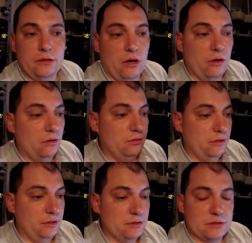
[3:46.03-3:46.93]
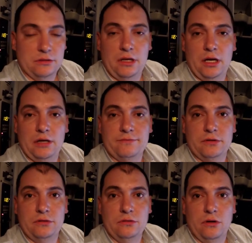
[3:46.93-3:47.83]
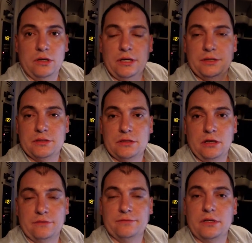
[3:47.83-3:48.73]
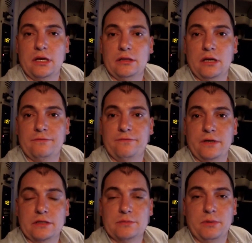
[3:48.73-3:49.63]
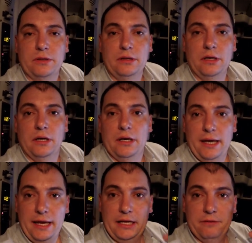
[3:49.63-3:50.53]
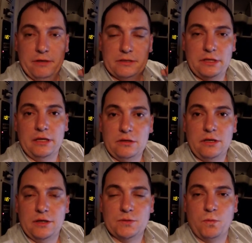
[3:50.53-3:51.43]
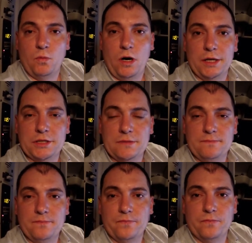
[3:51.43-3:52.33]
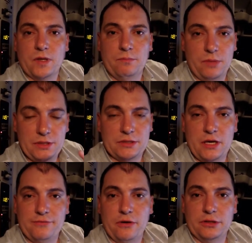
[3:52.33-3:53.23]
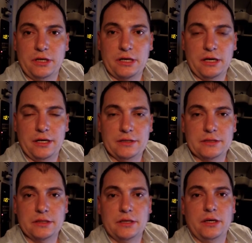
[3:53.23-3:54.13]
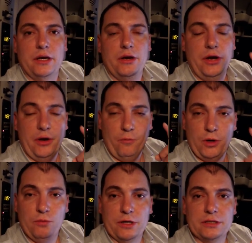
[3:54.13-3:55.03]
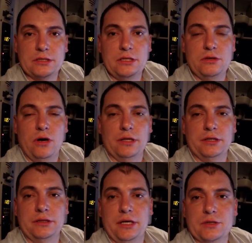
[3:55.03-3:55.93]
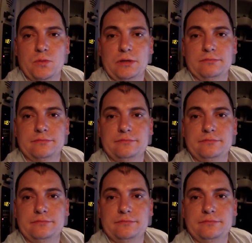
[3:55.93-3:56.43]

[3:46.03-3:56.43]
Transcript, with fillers: no, he's gonna have to do all kinds of stuff to get that fixed. But anyways, thank you guys for watching. Be safe out there, guys, and we will see you on the next one.